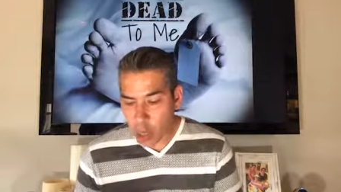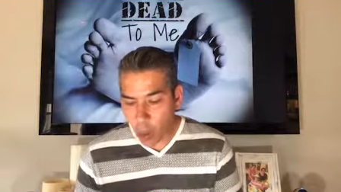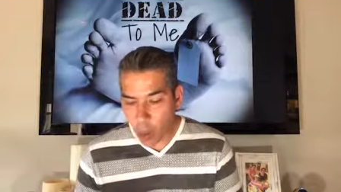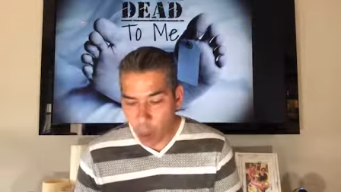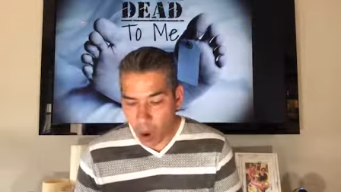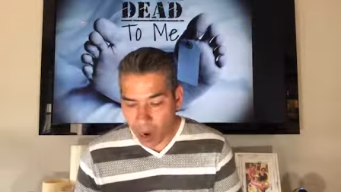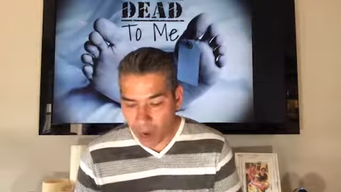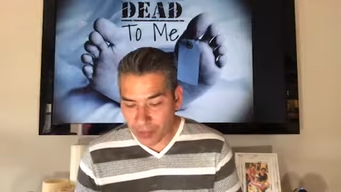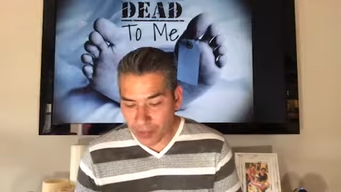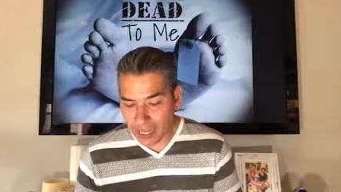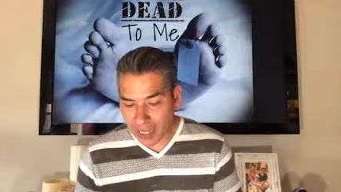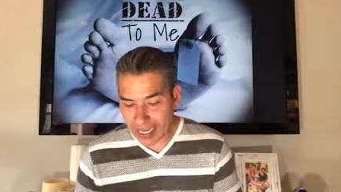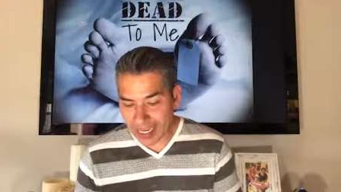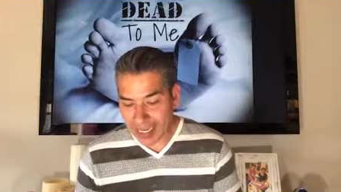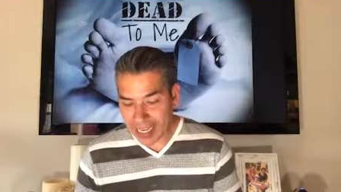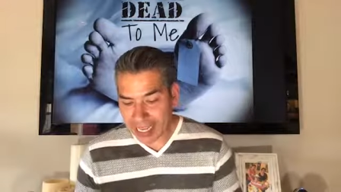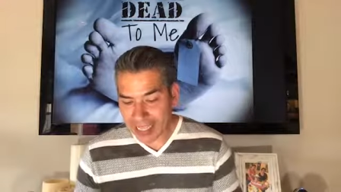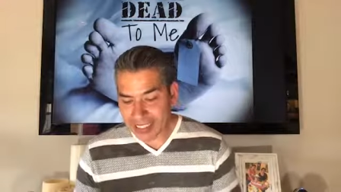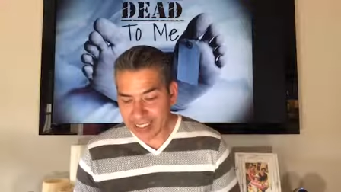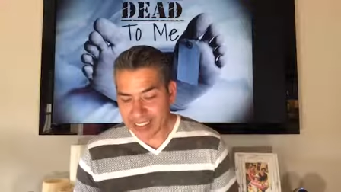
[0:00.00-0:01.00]
well then,
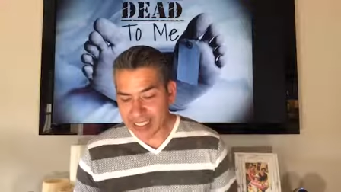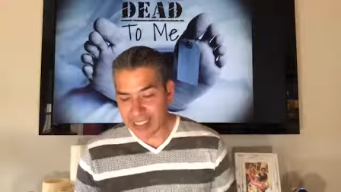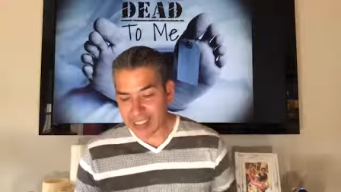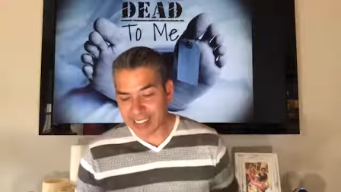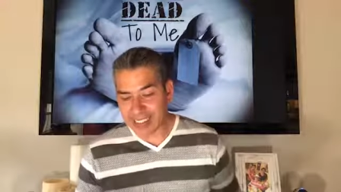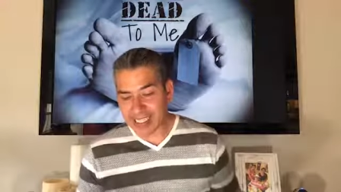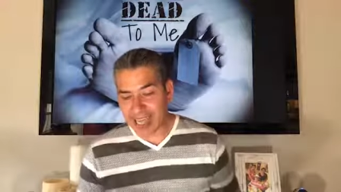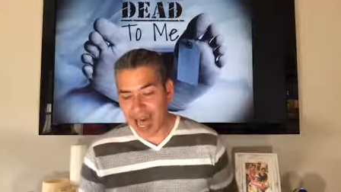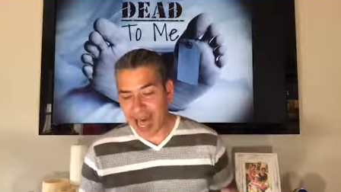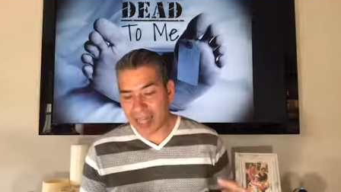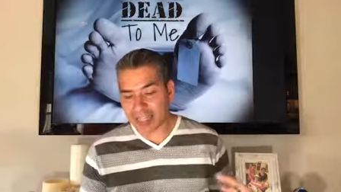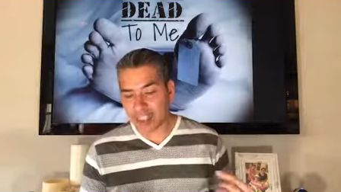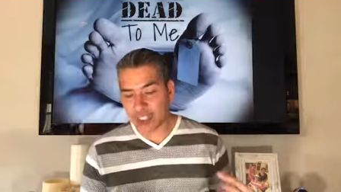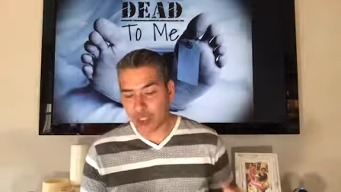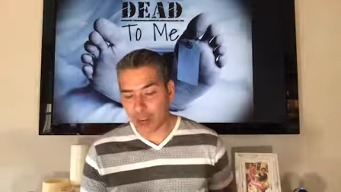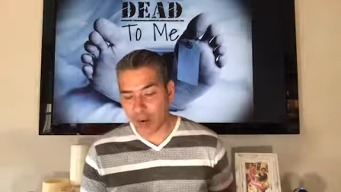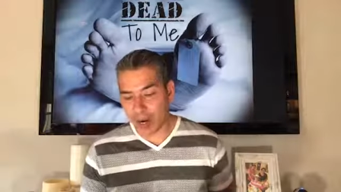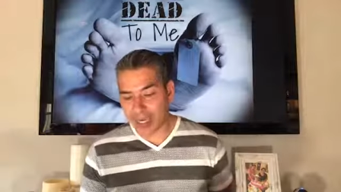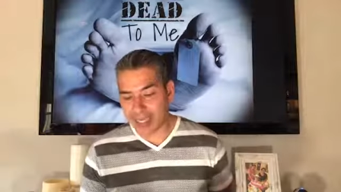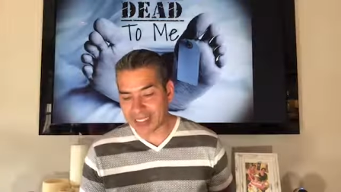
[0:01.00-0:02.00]
since God's
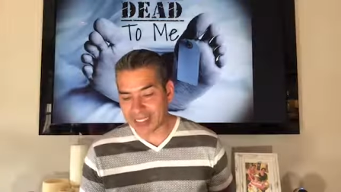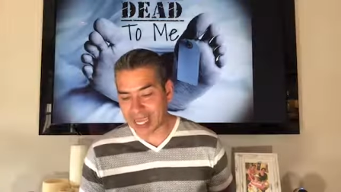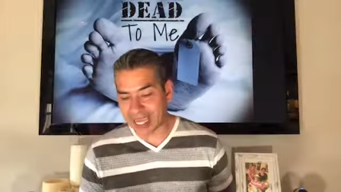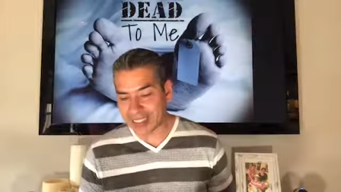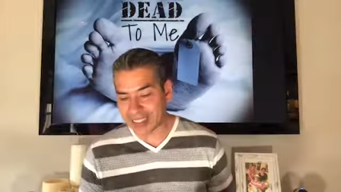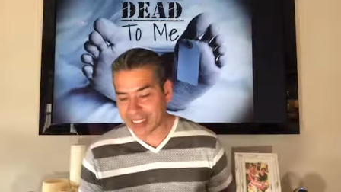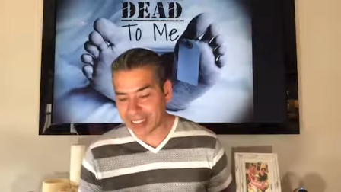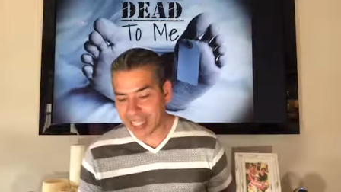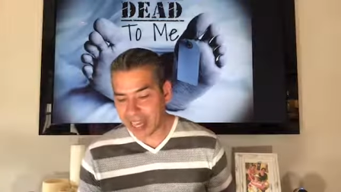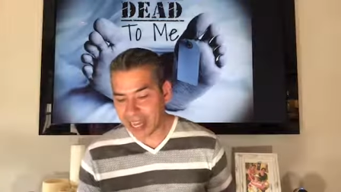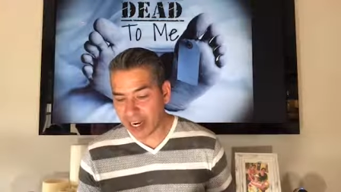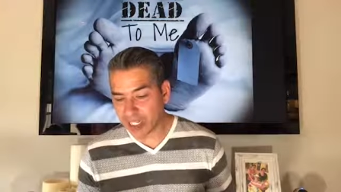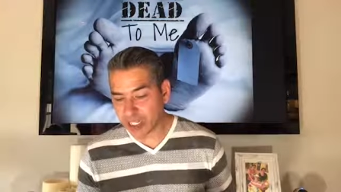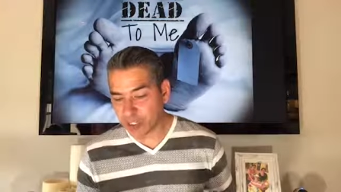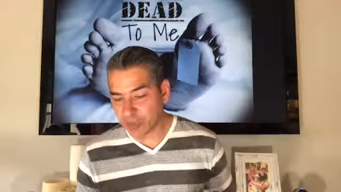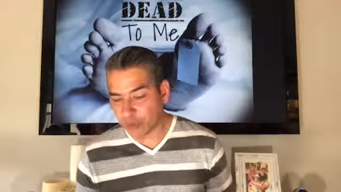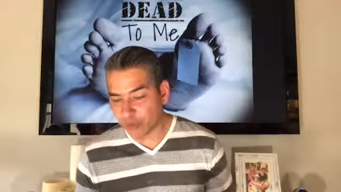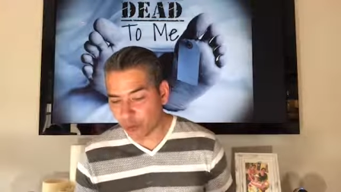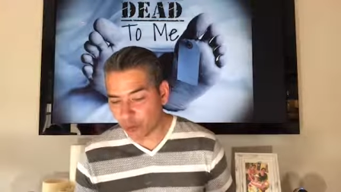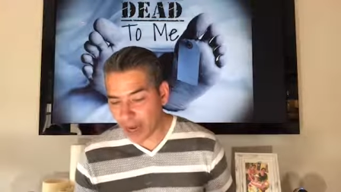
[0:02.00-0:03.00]
grace has set us
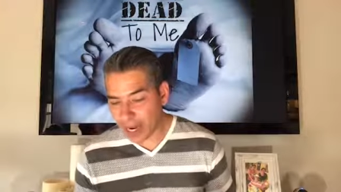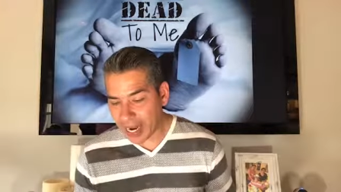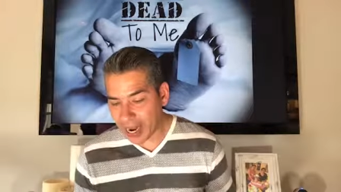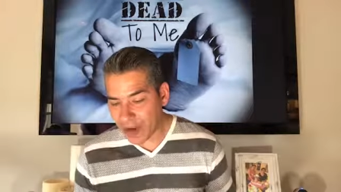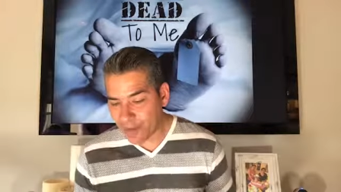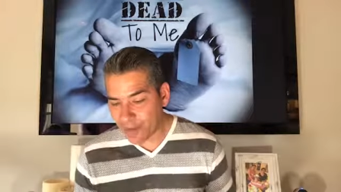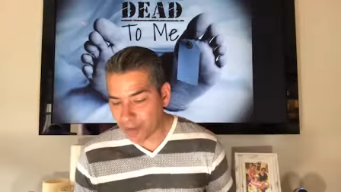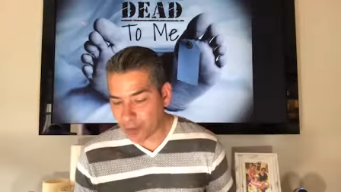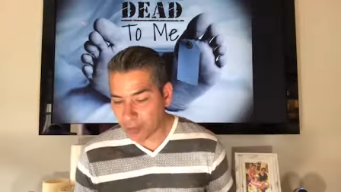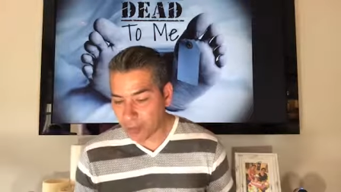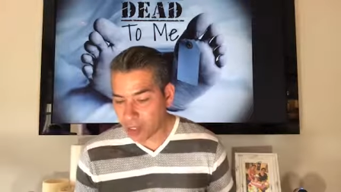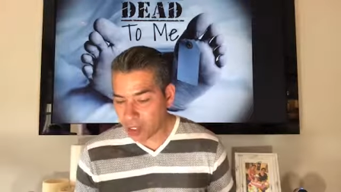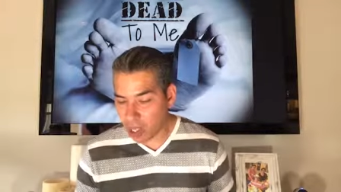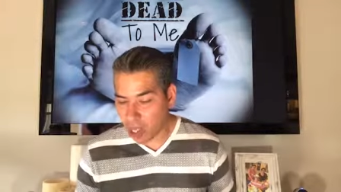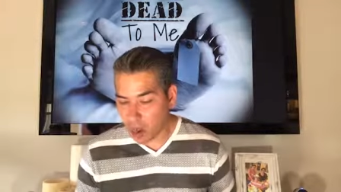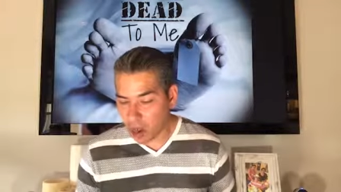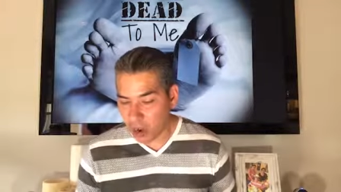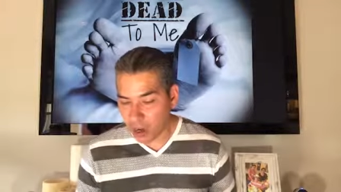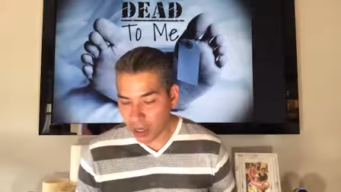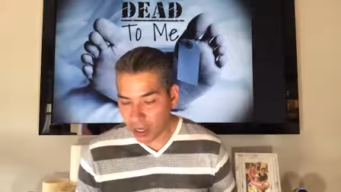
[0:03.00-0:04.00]
free from the
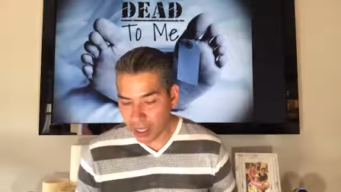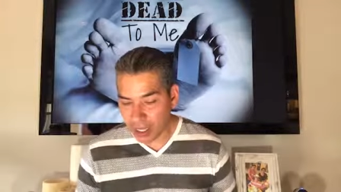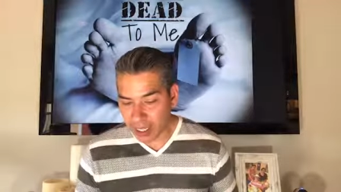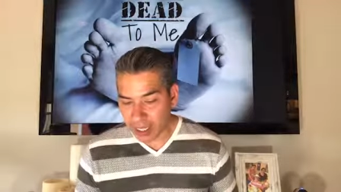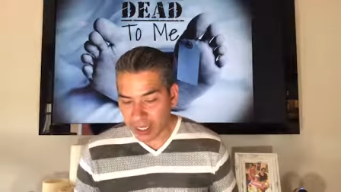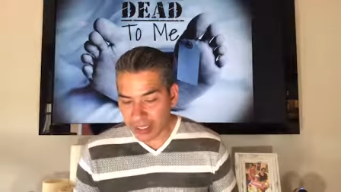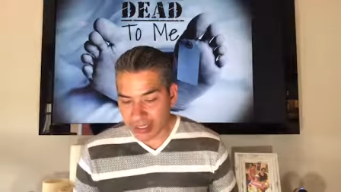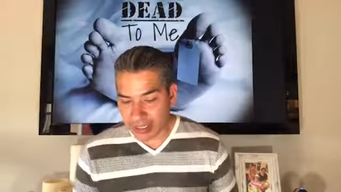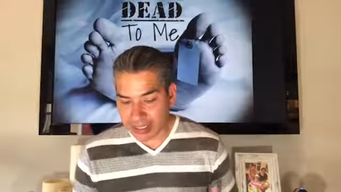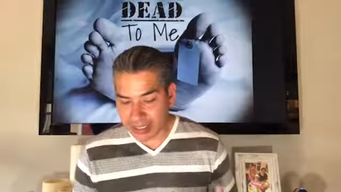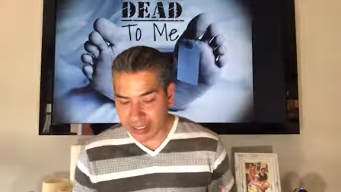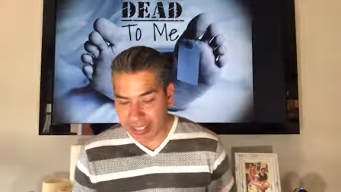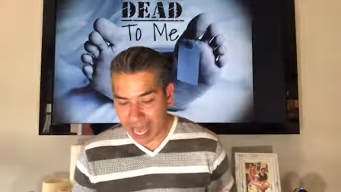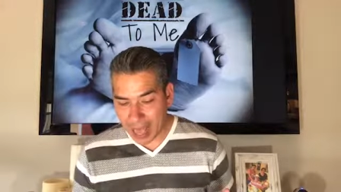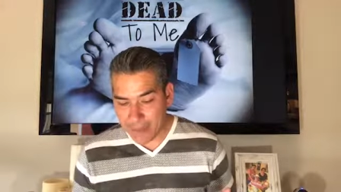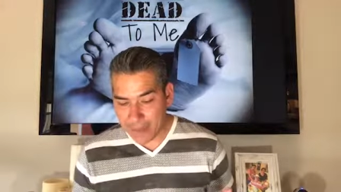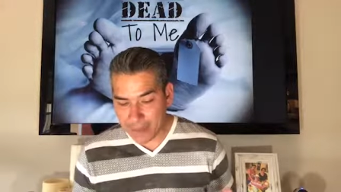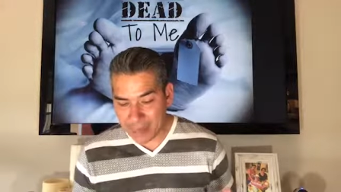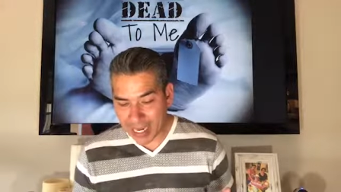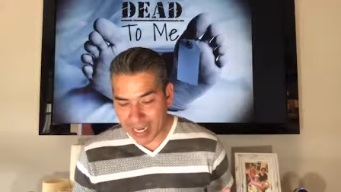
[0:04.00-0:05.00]
law, does
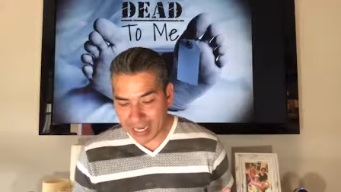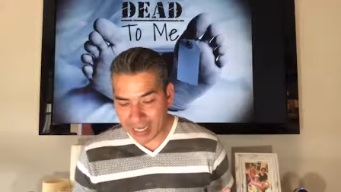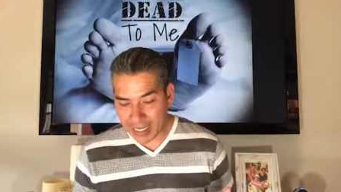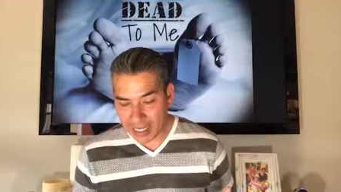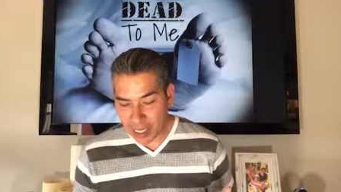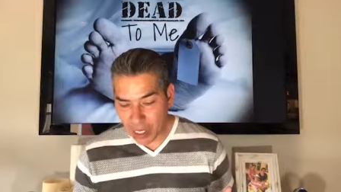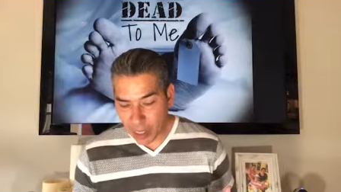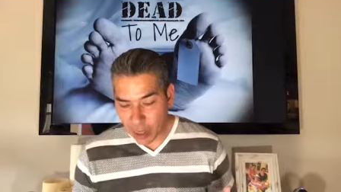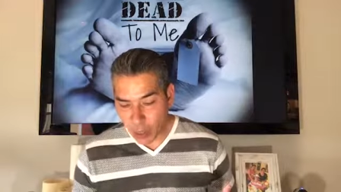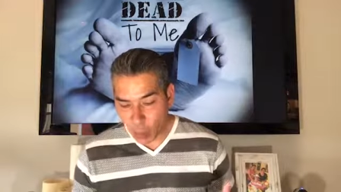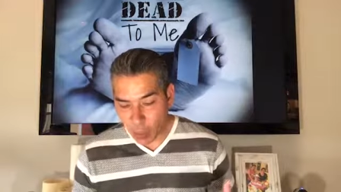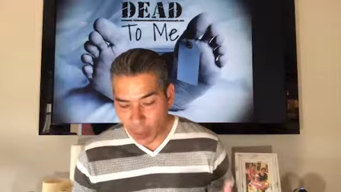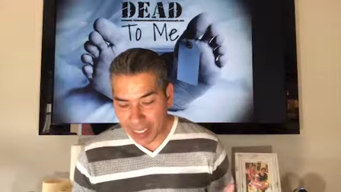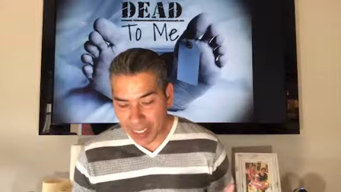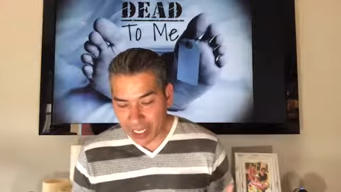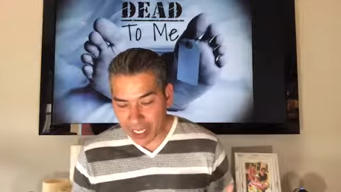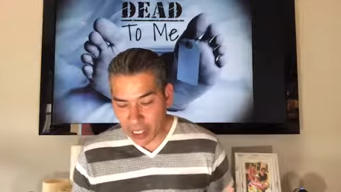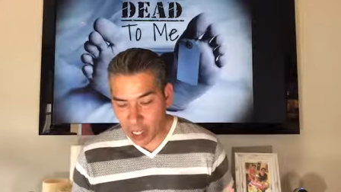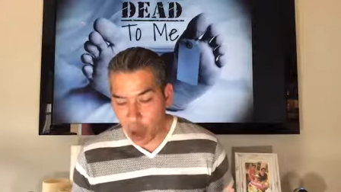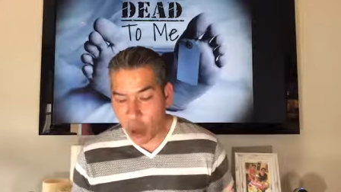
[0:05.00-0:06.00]
that mean we
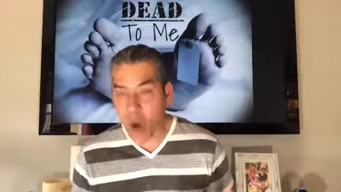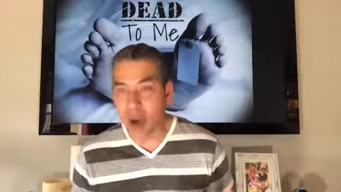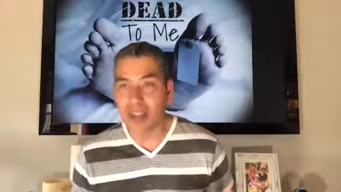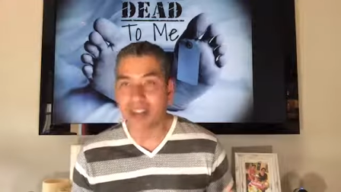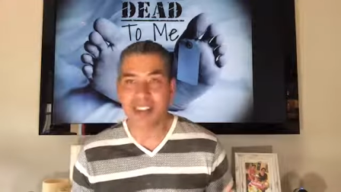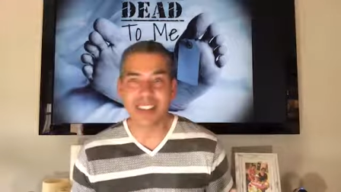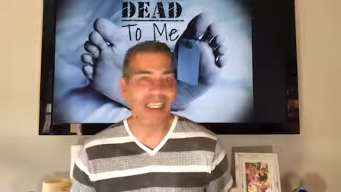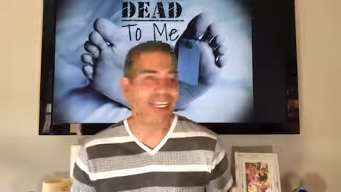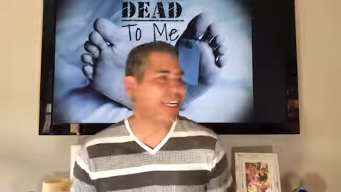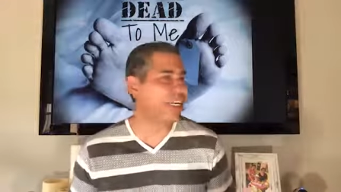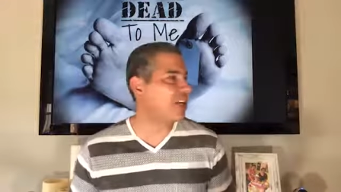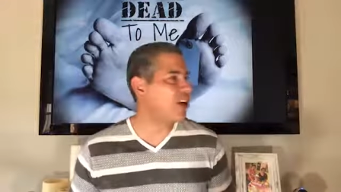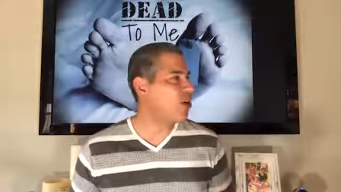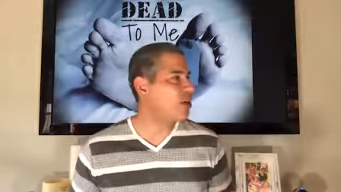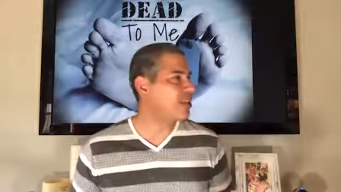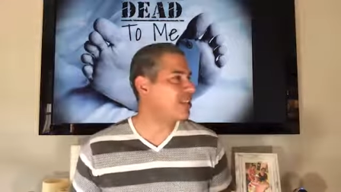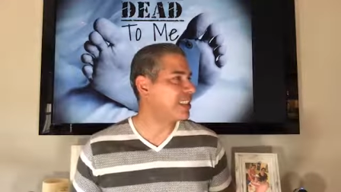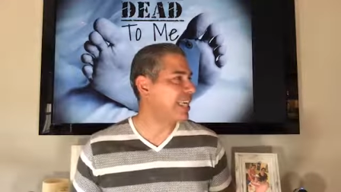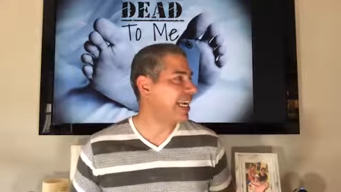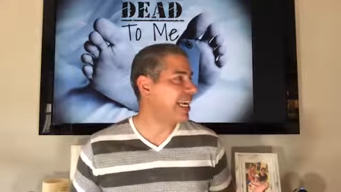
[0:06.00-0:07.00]
can go on sinning?
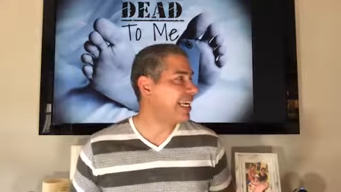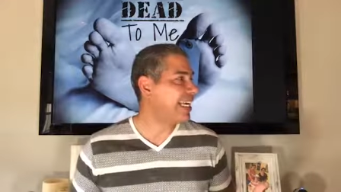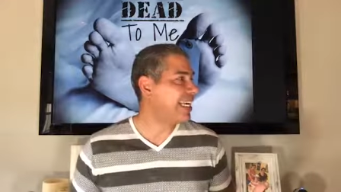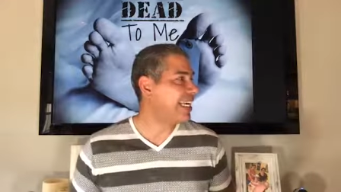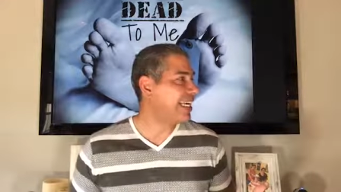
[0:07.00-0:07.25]
Notice that.